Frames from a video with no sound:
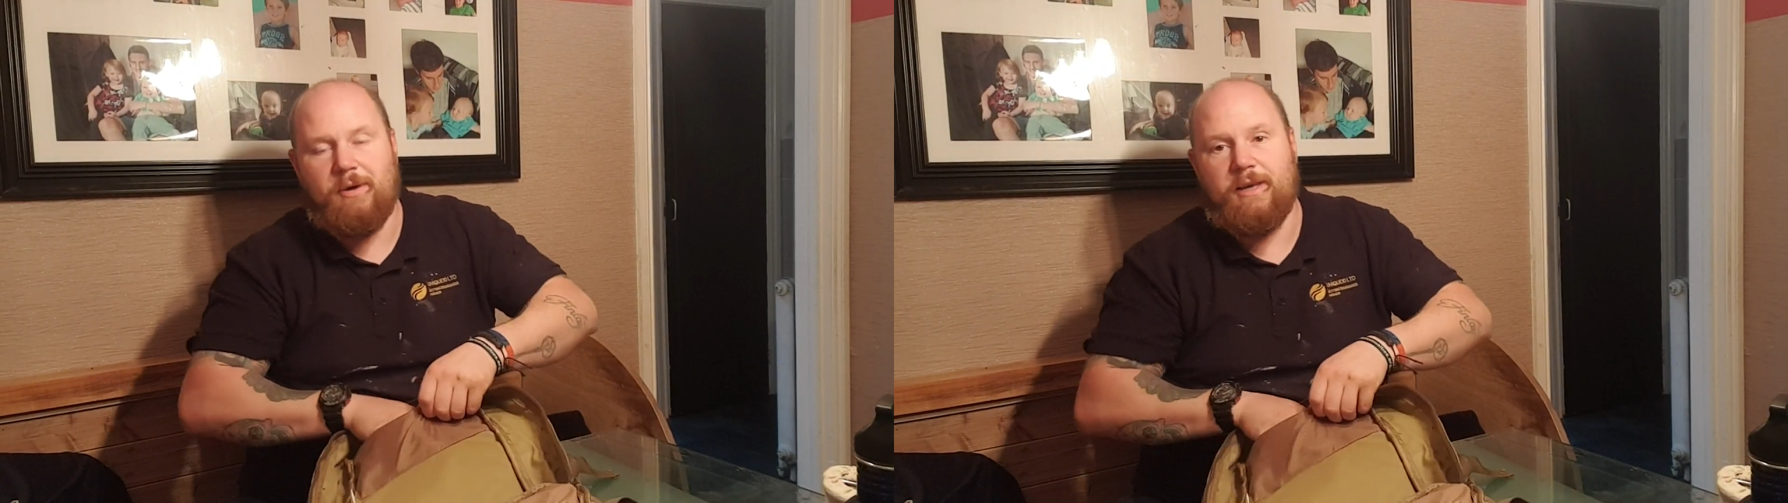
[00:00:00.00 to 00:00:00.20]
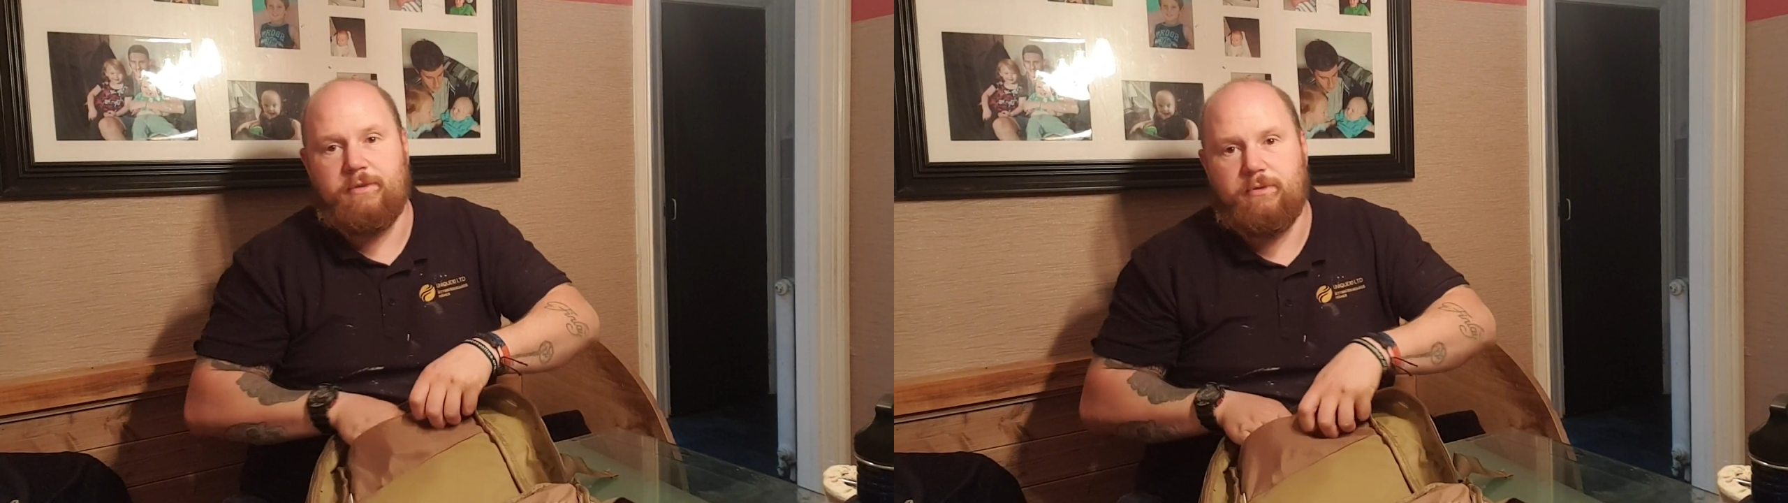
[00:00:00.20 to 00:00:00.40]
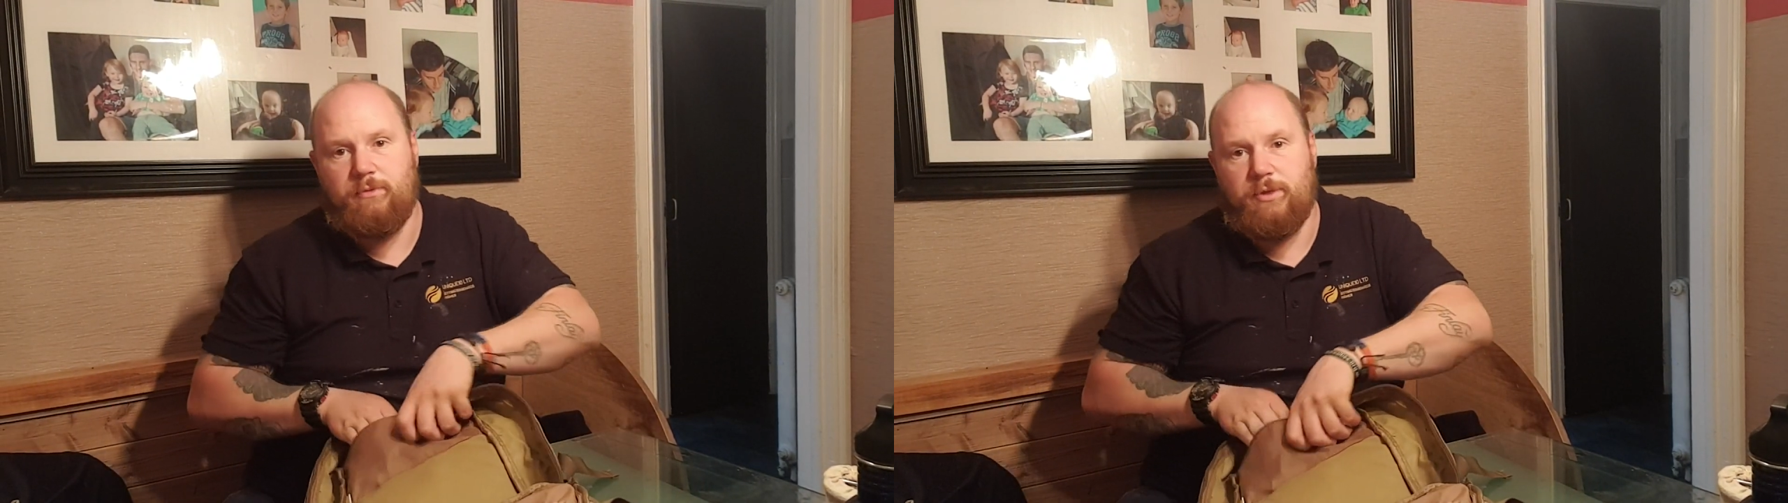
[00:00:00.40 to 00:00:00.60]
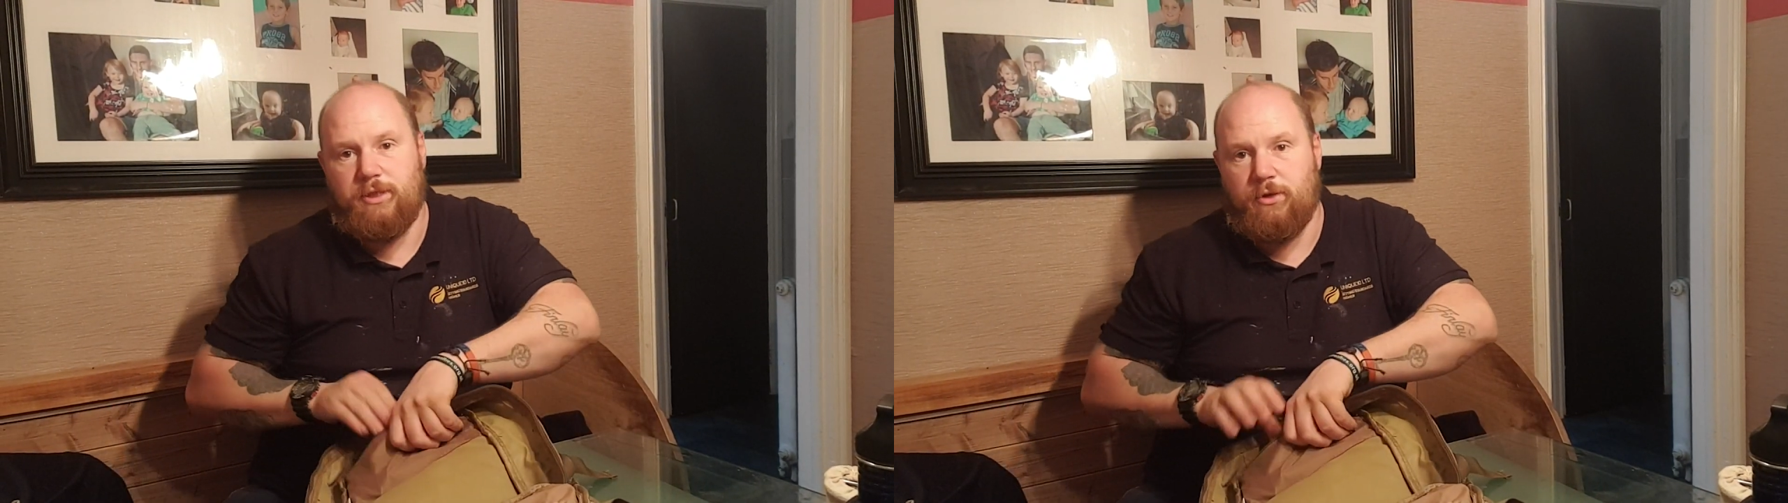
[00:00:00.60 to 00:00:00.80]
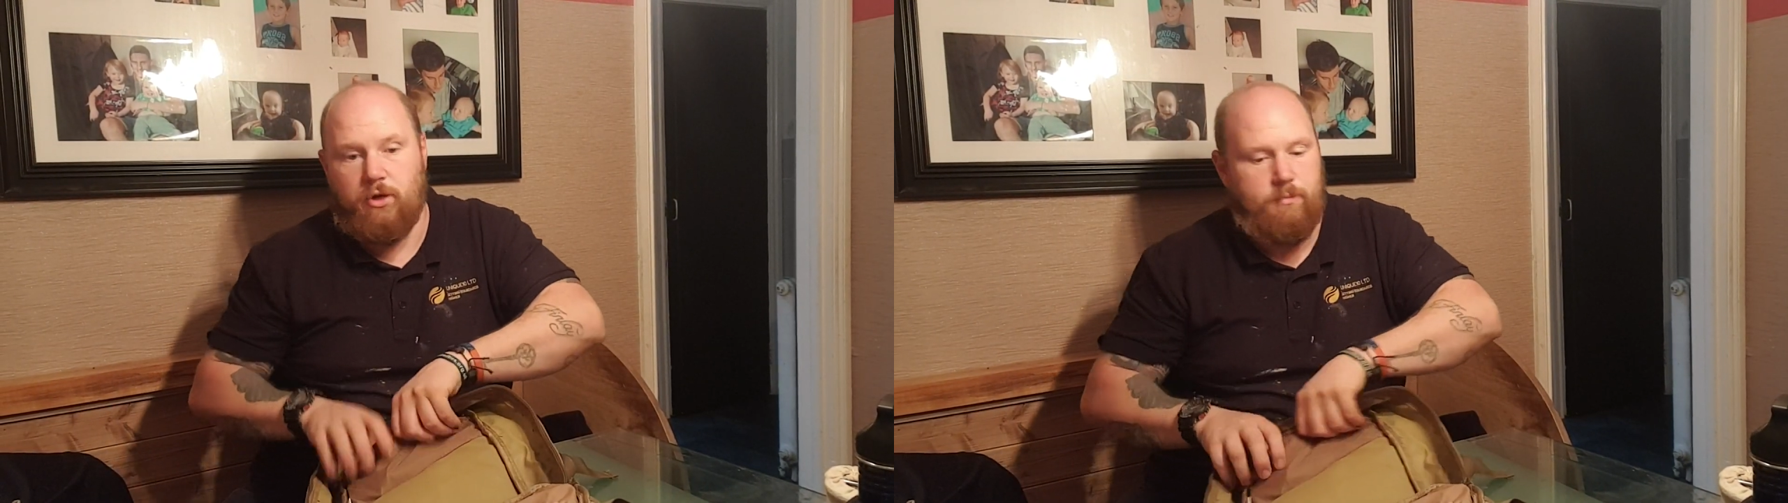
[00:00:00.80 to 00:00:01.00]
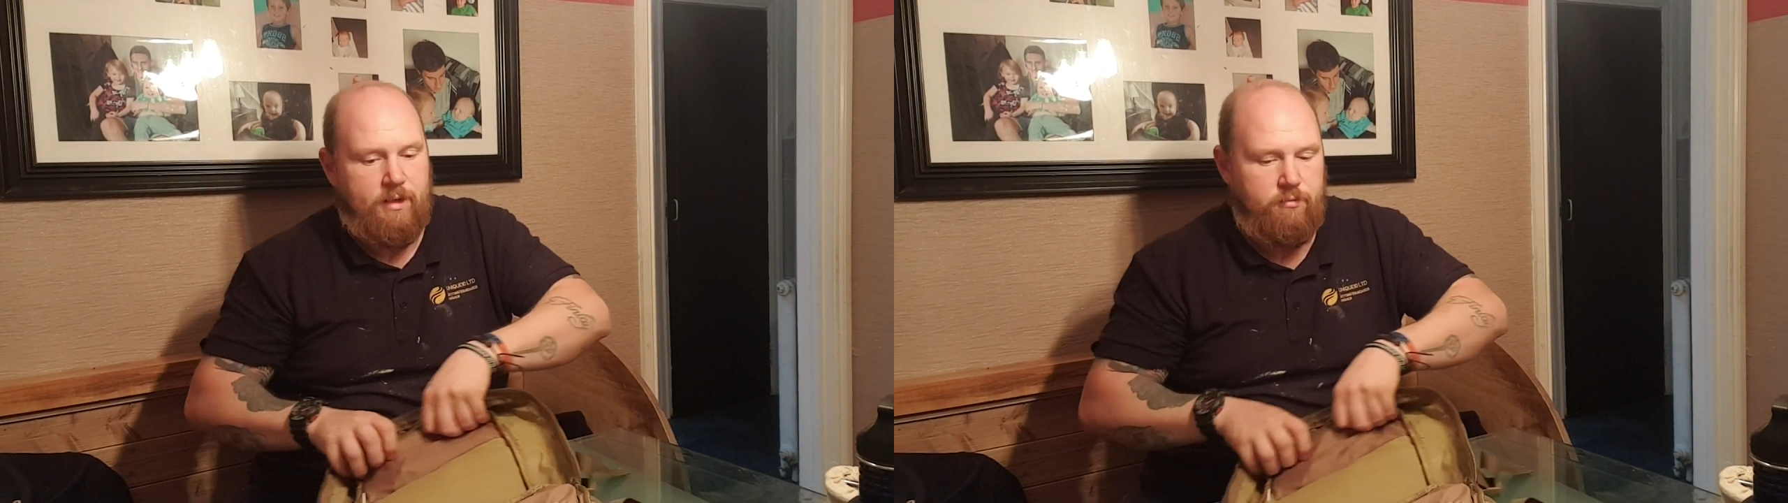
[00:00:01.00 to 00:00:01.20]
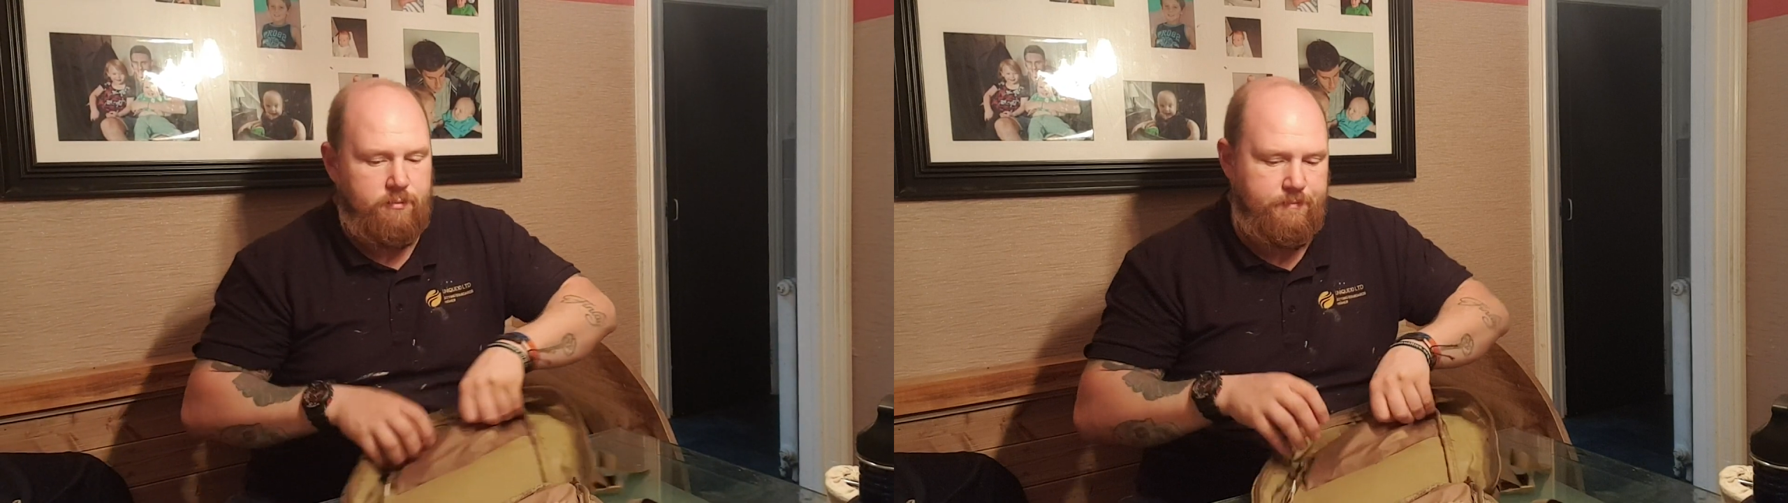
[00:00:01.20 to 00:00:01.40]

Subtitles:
add, which I know about.